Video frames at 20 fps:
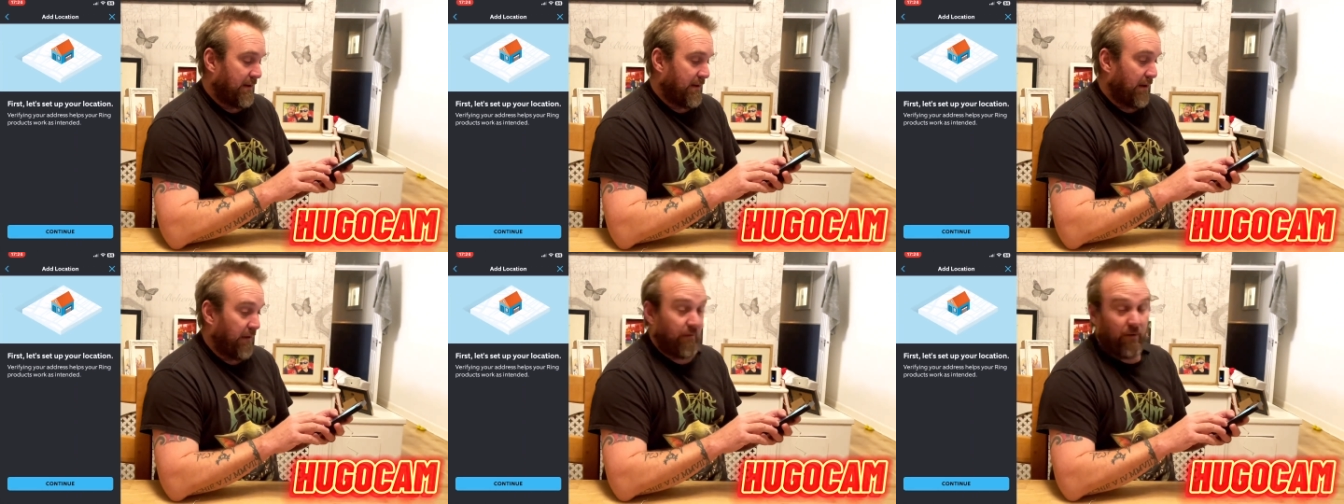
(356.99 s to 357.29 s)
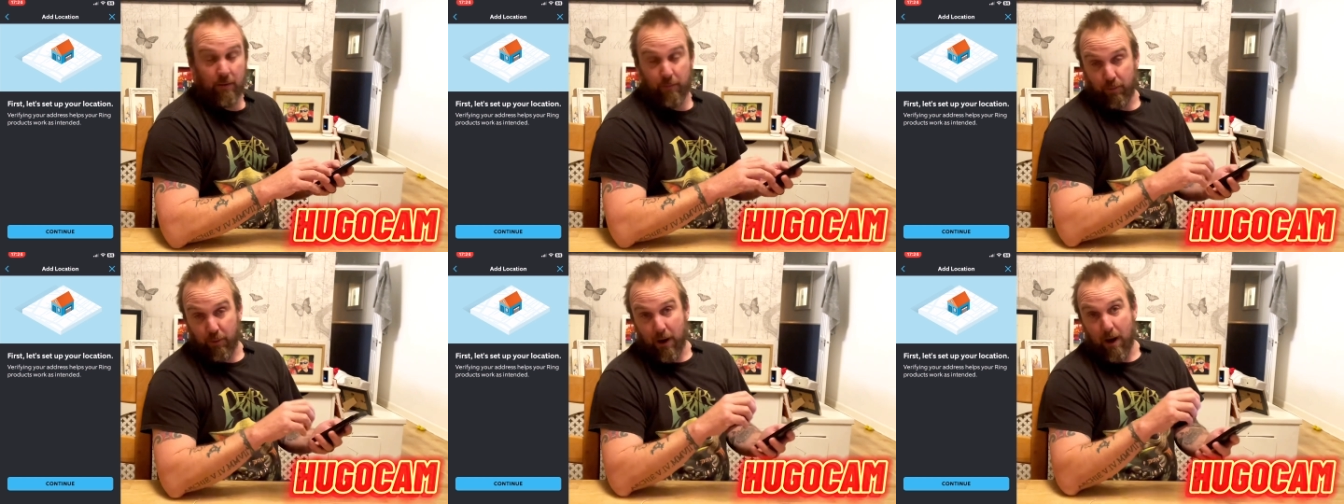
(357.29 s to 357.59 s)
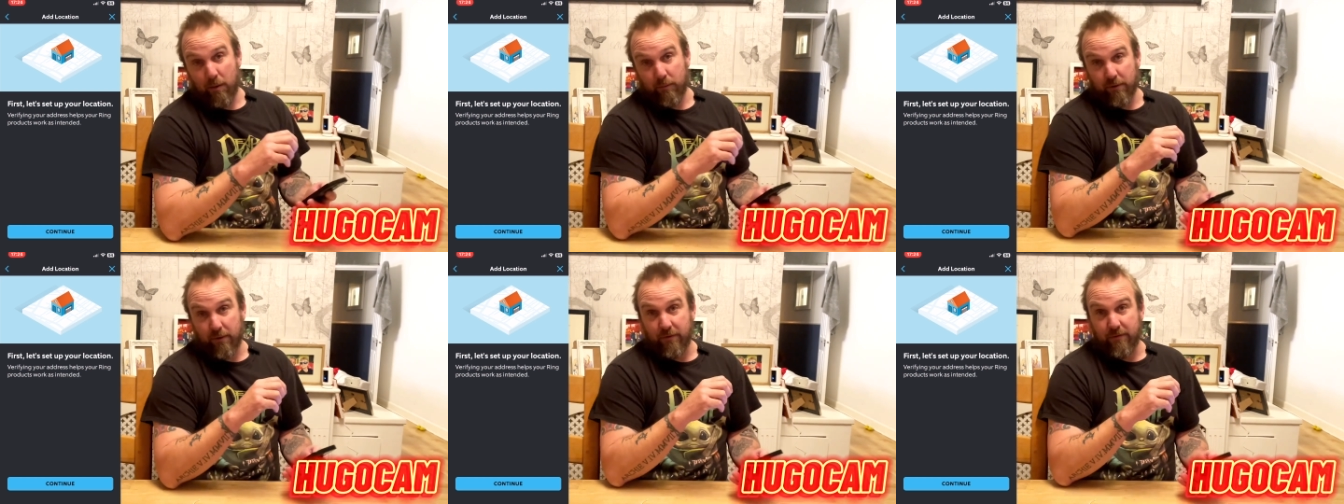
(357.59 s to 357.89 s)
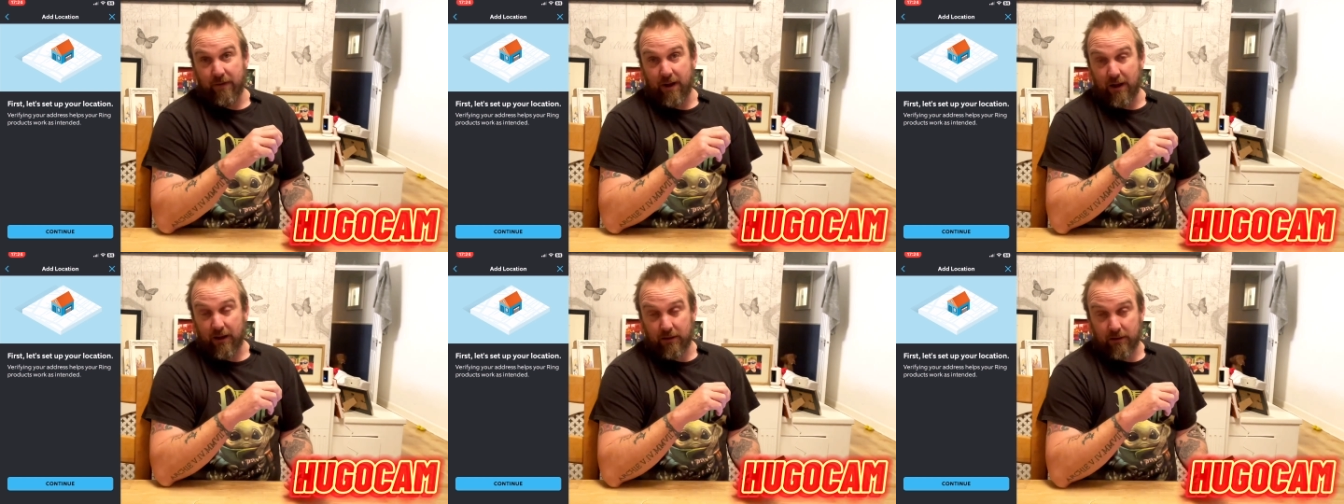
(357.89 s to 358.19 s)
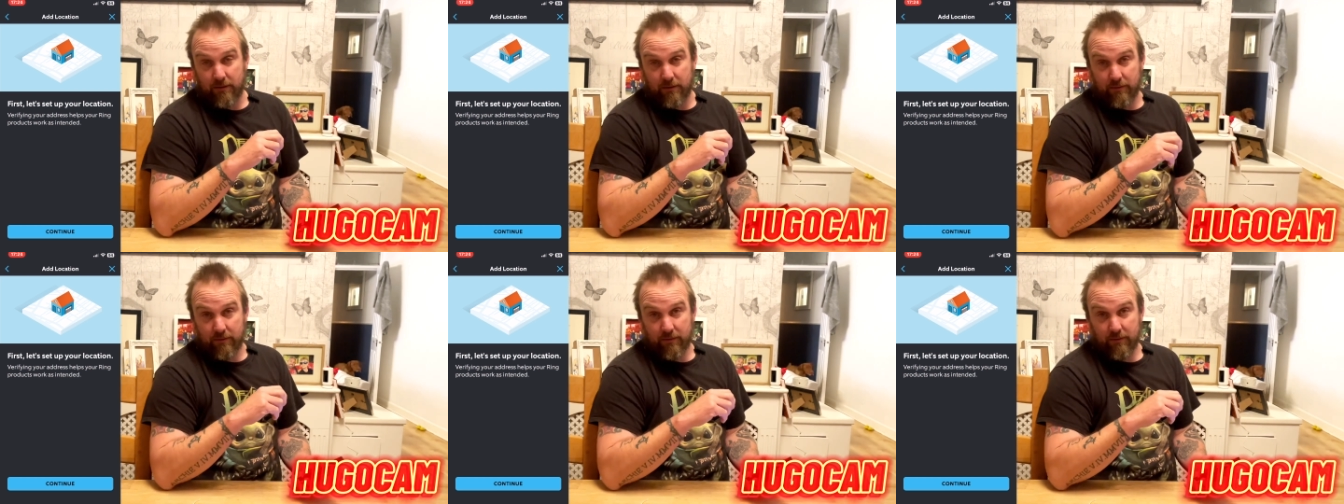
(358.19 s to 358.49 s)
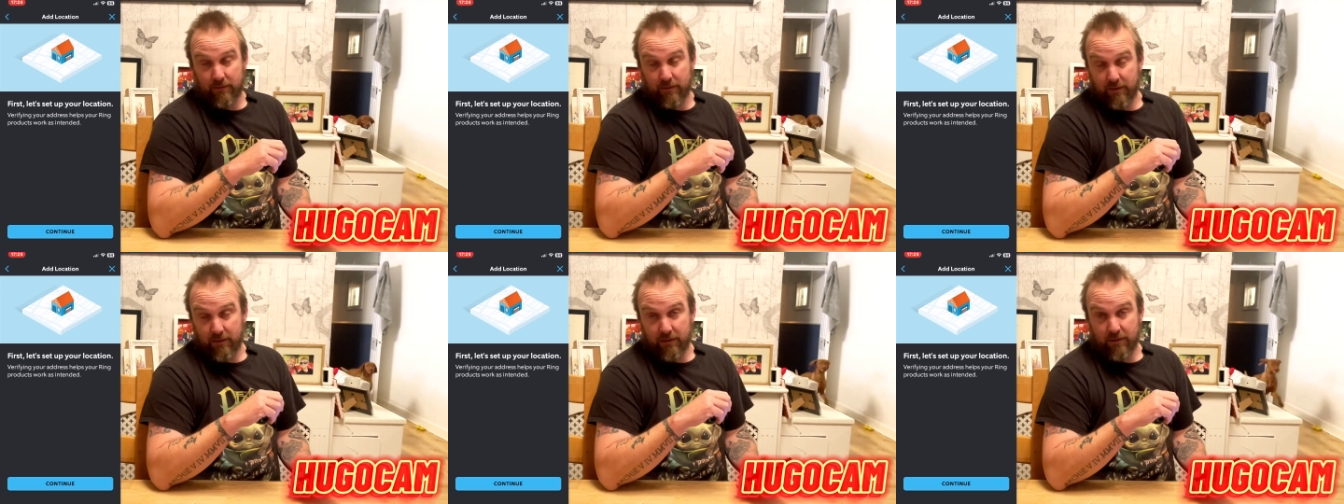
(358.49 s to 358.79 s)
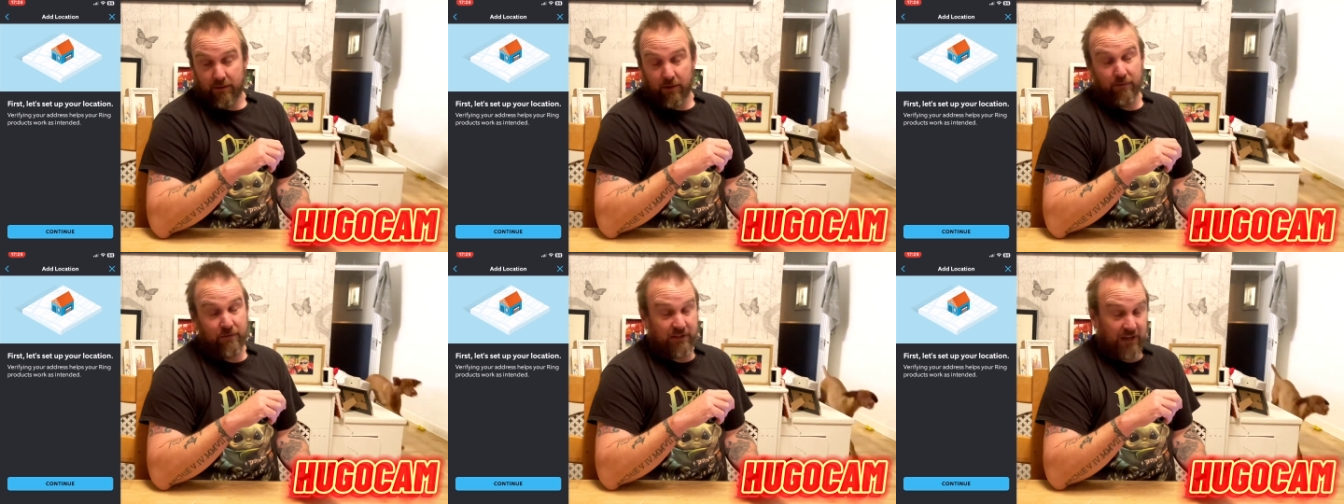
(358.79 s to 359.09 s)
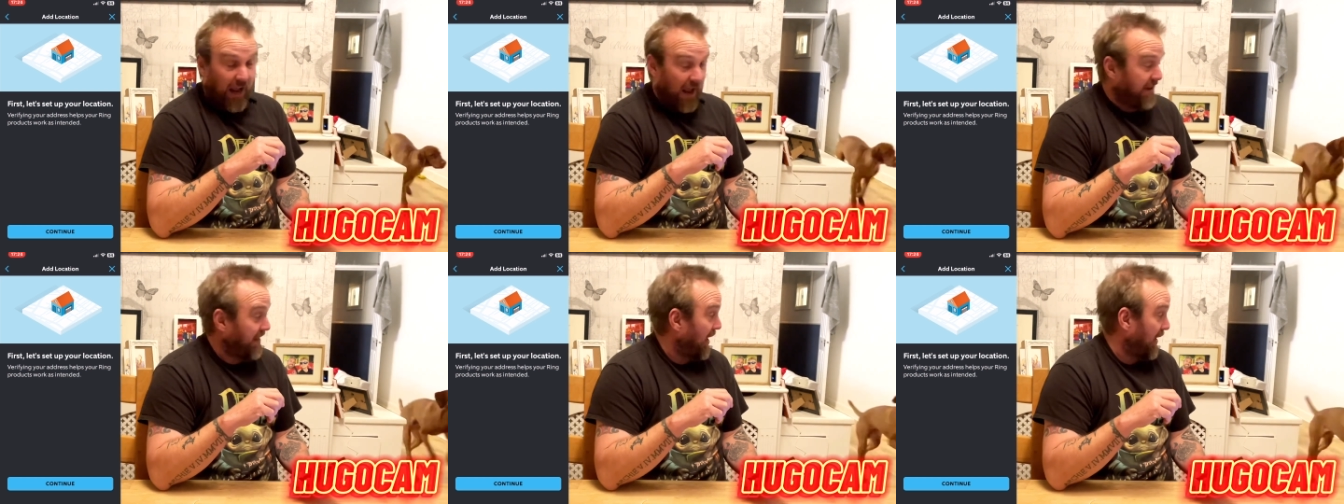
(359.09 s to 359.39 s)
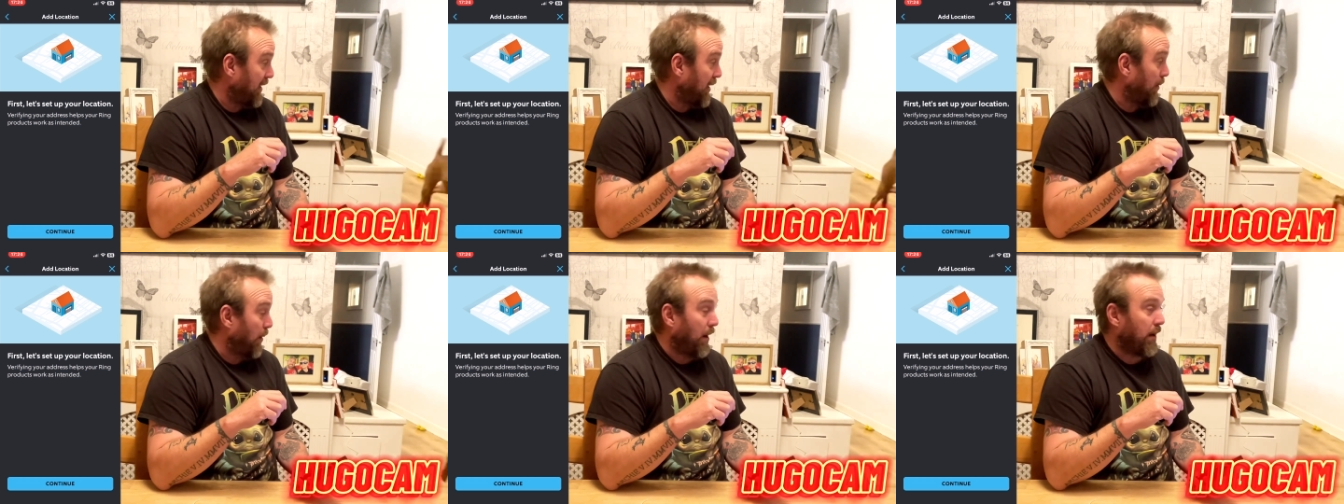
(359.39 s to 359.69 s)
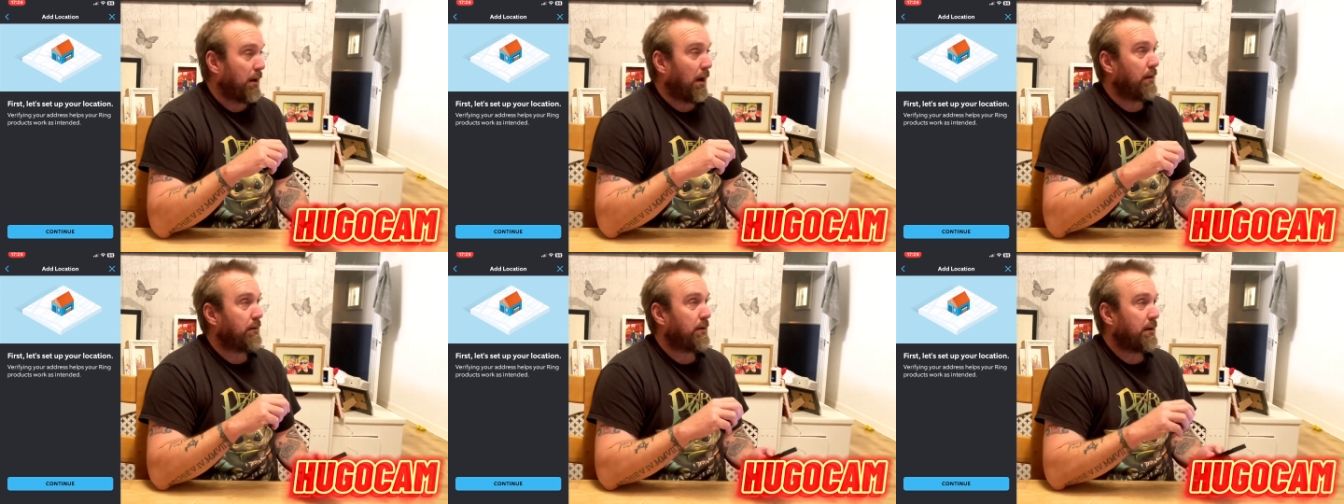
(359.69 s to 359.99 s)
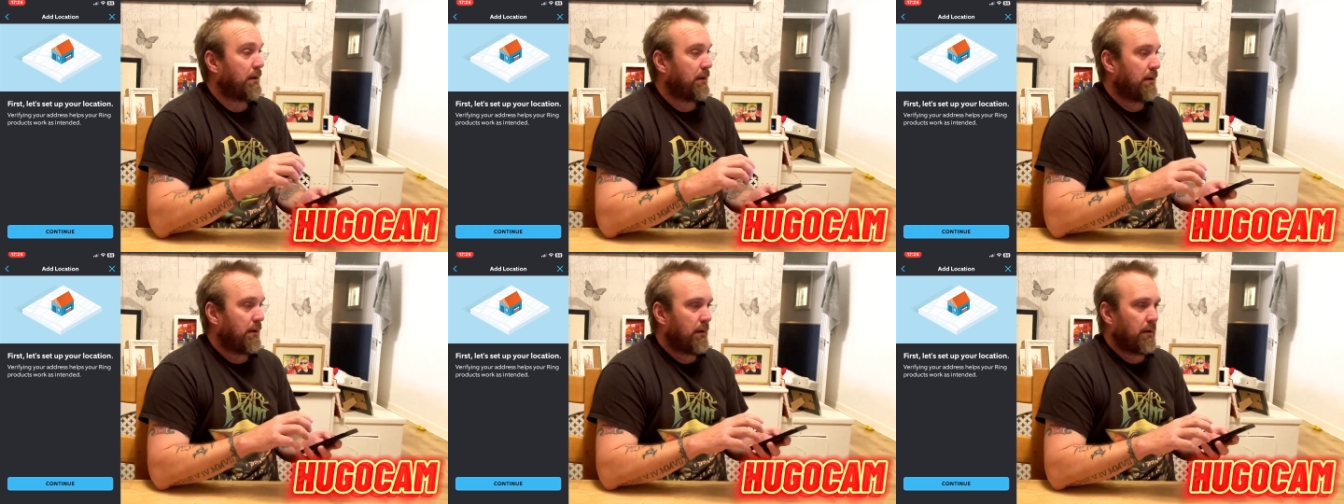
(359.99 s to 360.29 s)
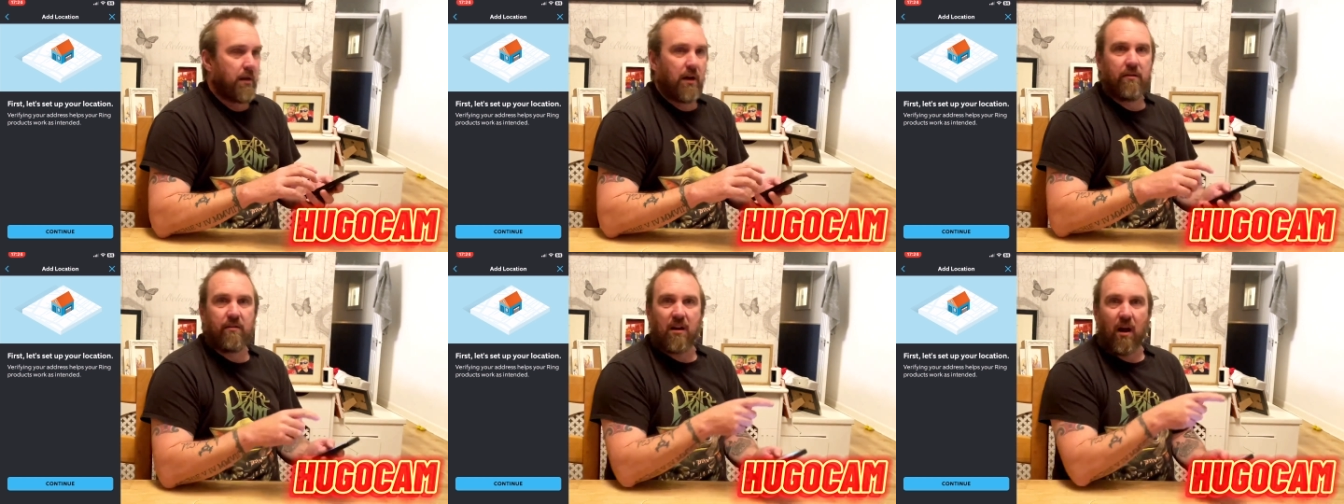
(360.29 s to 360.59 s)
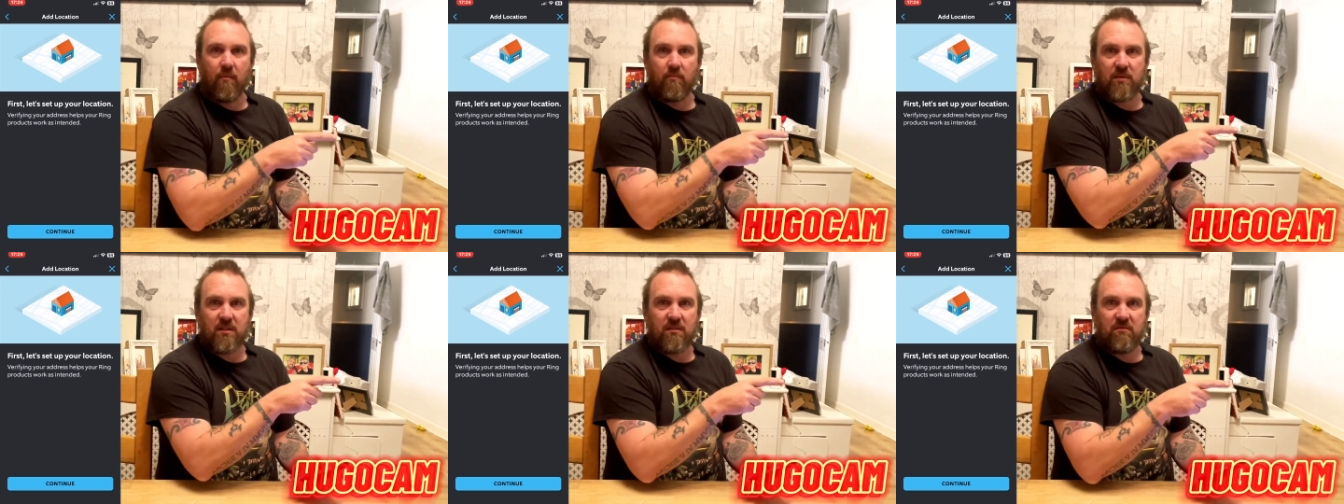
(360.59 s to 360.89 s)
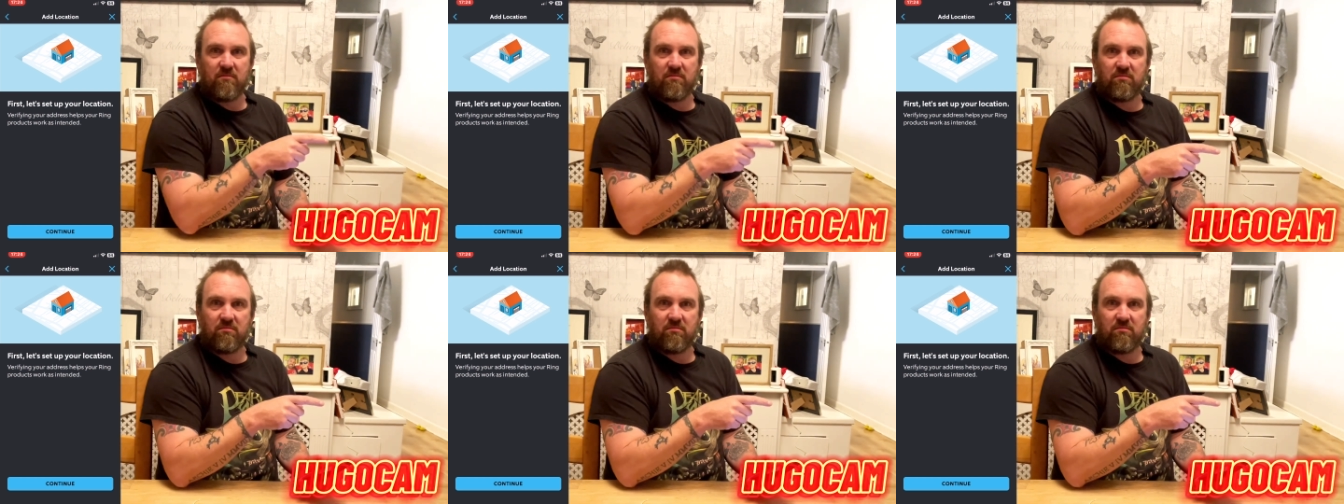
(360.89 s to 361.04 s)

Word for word: I'm very proud of the fact that I've scanned that QR code. Here it comes.